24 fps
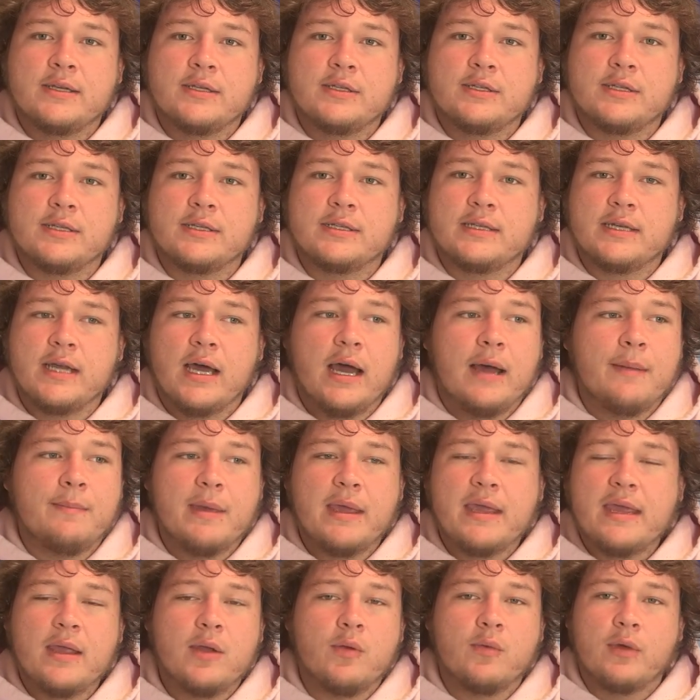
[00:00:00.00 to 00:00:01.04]
just
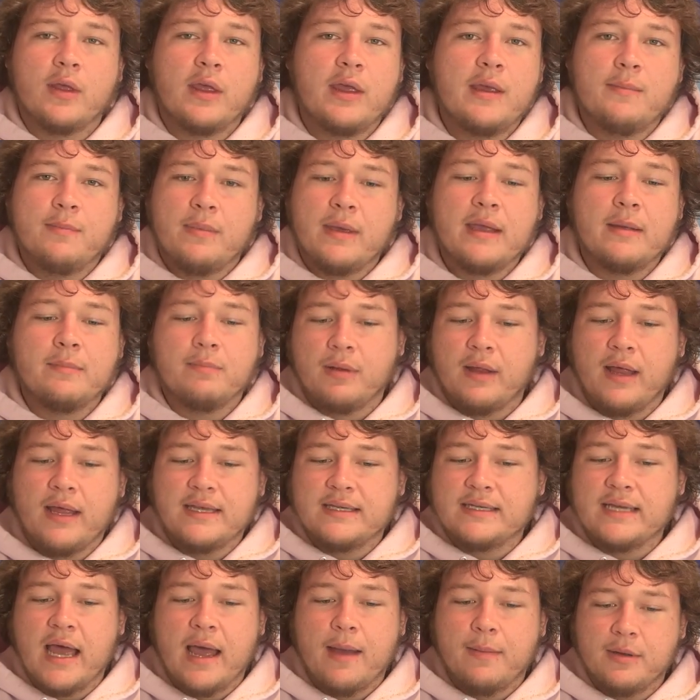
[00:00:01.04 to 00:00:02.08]
making really big
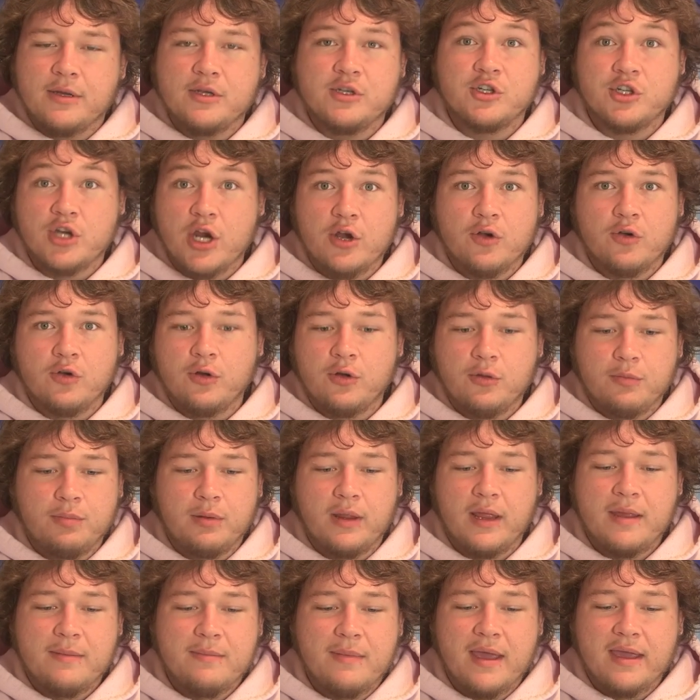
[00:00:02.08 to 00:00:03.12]
plays happen, general
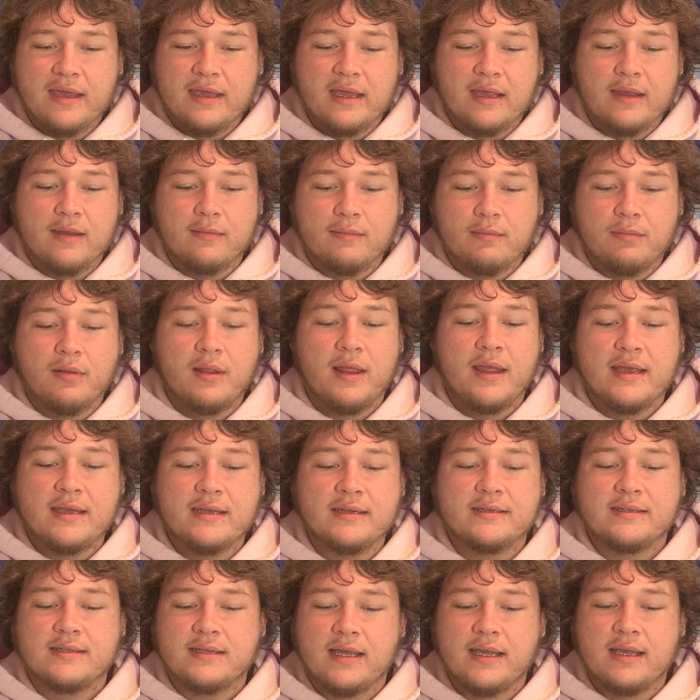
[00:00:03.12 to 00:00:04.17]
playmaking
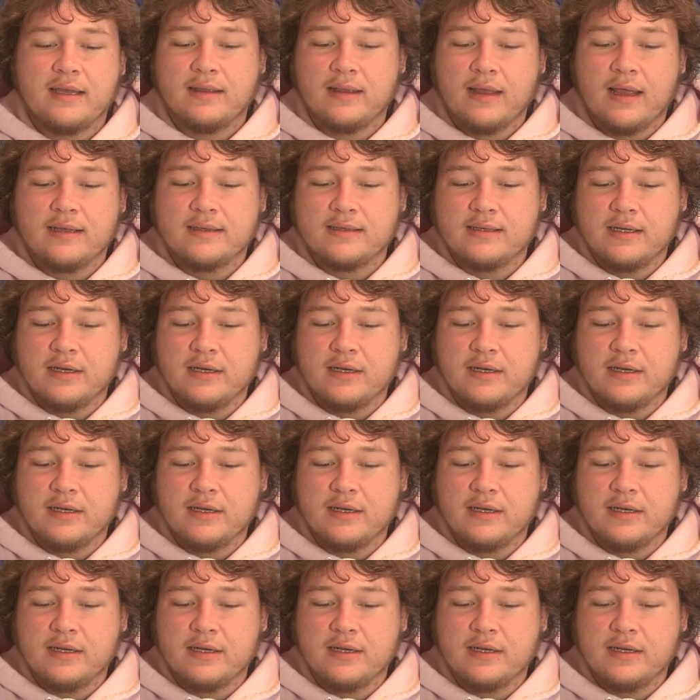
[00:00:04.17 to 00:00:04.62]
plays like that.